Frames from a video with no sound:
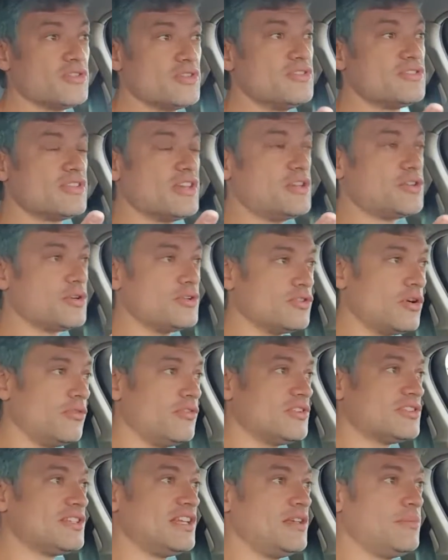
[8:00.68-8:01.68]
and Citroens
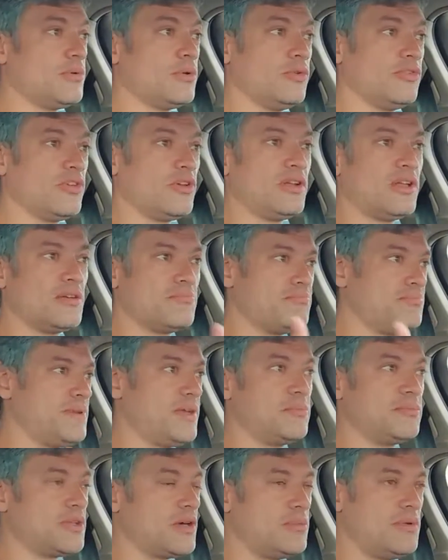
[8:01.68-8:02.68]
obviously, but also like
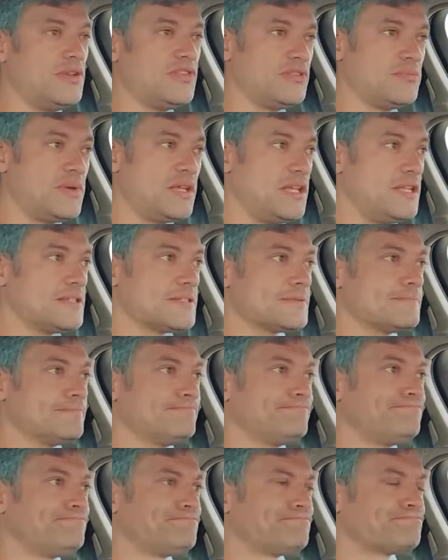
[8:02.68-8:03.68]
BMWs and Minis.
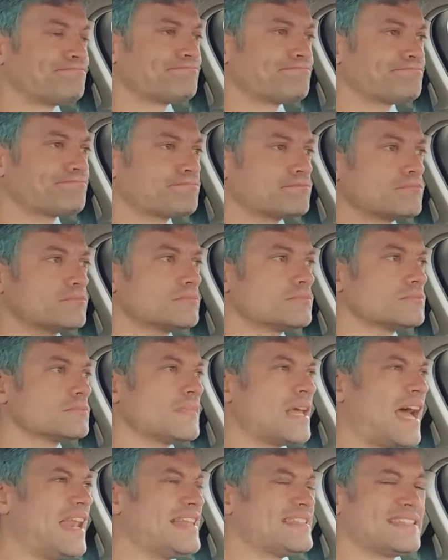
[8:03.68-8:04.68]

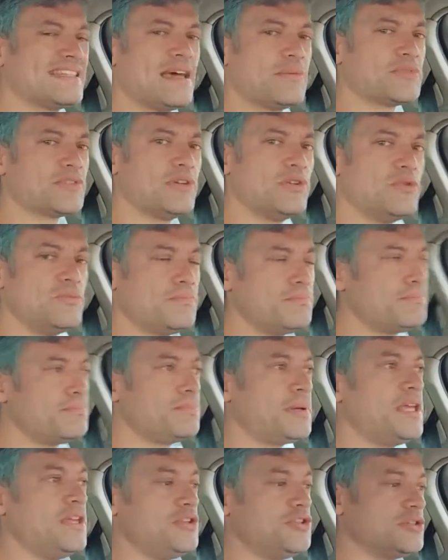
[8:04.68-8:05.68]
And it's an
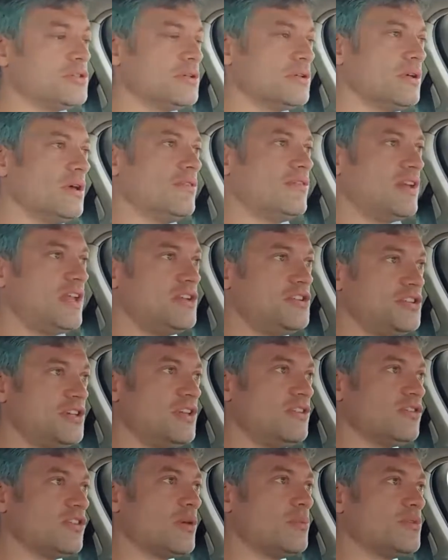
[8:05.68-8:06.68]
absolute peach of an engine
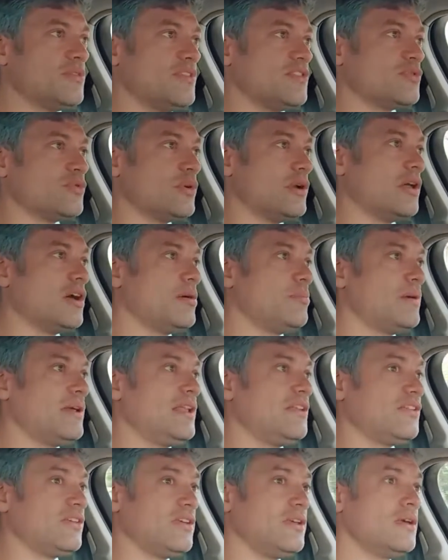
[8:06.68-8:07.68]
in terms of its
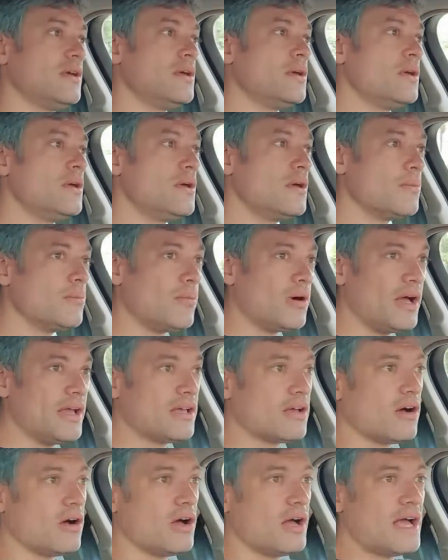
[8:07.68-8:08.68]
reliability. My
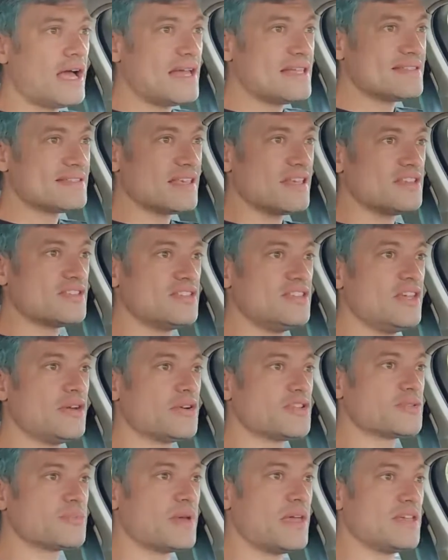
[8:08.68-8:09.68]
car has, as
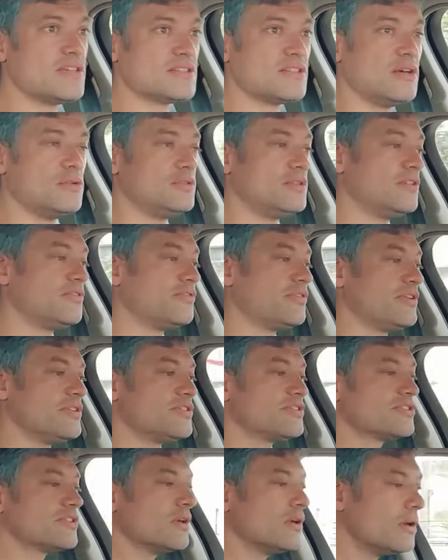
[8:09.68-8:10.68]
near as makes no
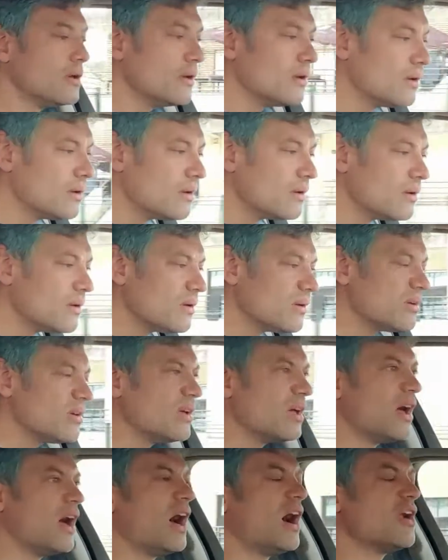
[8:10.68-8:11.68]
difference,
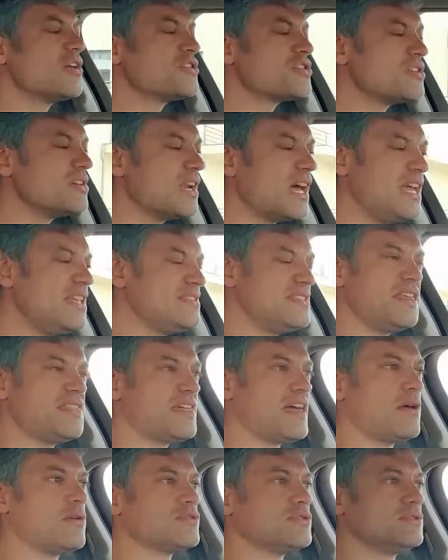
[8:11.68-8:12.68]

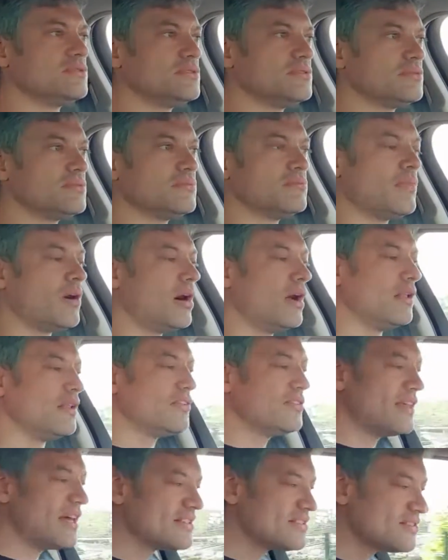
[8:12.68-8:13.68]
180,000
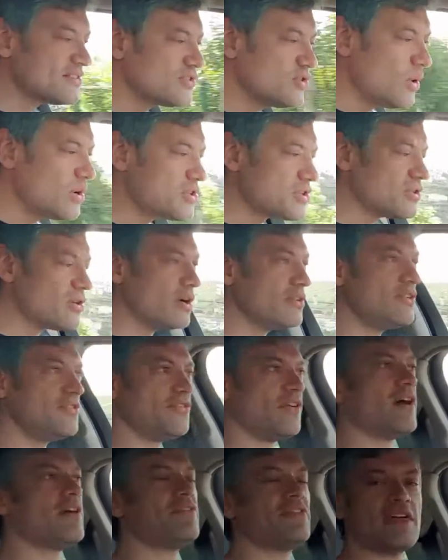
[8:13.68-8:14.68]
miles. That's
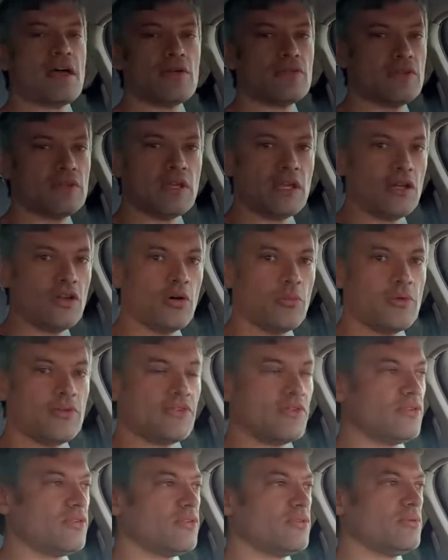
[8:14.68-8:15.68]
295,000
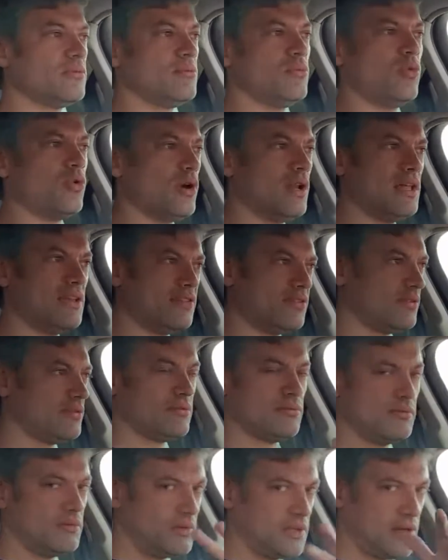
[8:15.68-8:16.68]
kilometers, more or less,
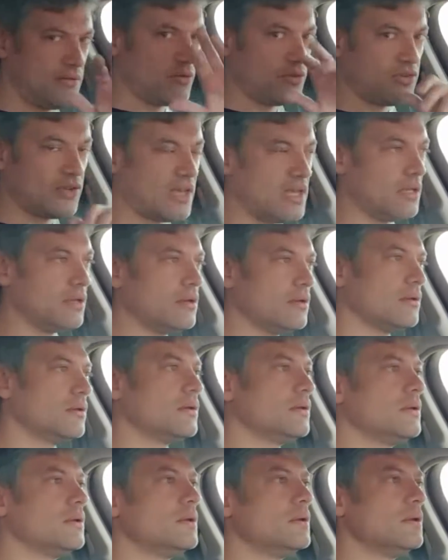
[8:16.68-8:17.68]
give or take.
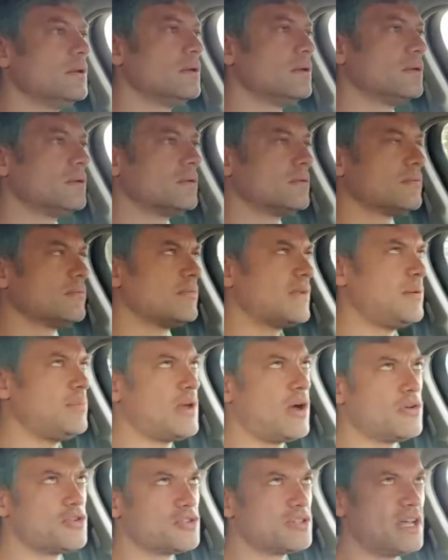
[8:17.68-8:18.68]

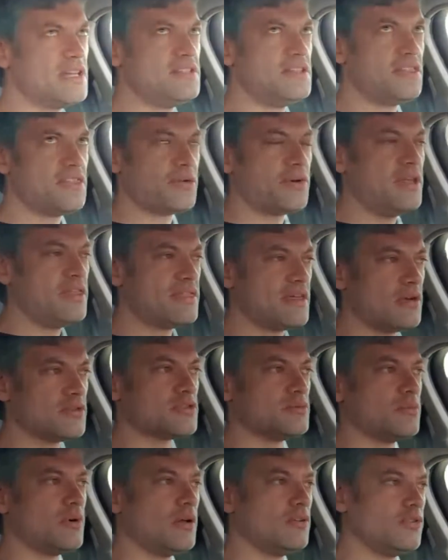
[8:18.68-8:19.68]
Maybe
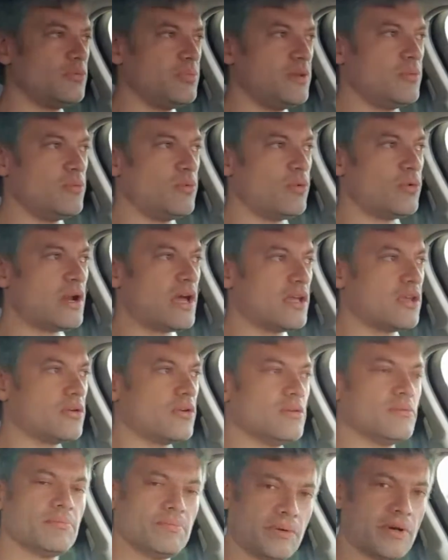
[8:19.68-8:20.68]
183,000 miles would be more
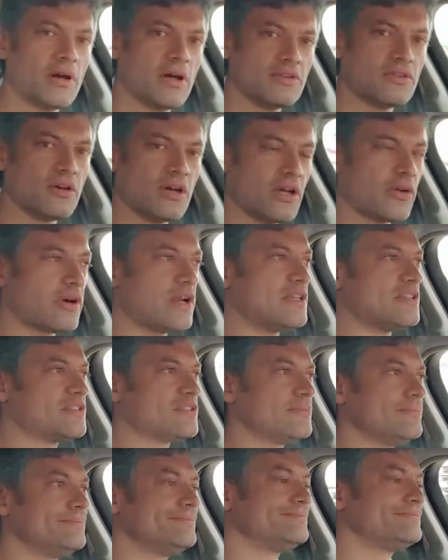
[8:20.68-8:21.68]
accurate. But I
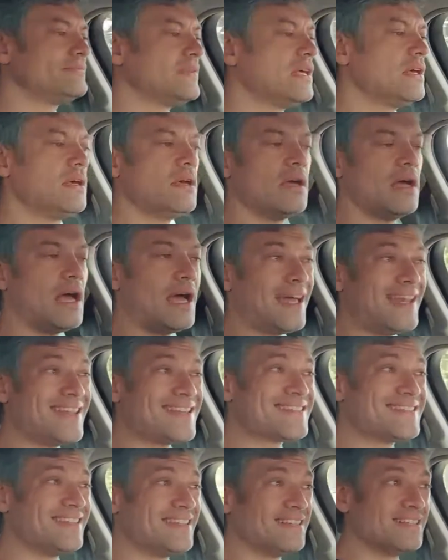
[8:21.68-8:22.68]
digress. And
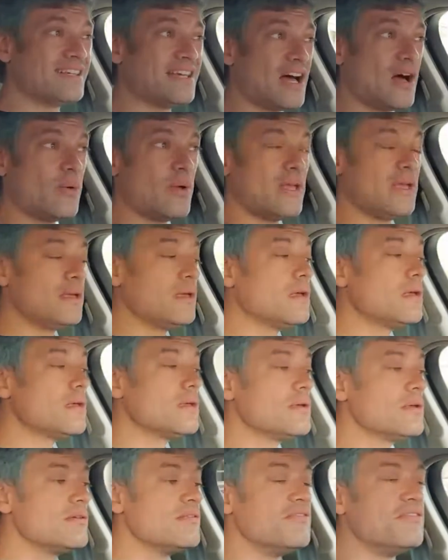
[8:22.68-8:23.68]
it's still going
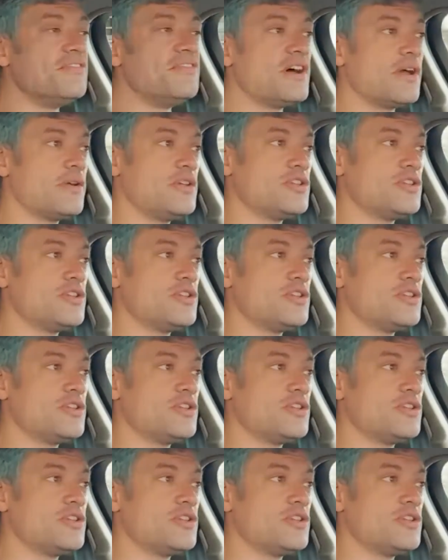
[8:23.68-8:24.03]
very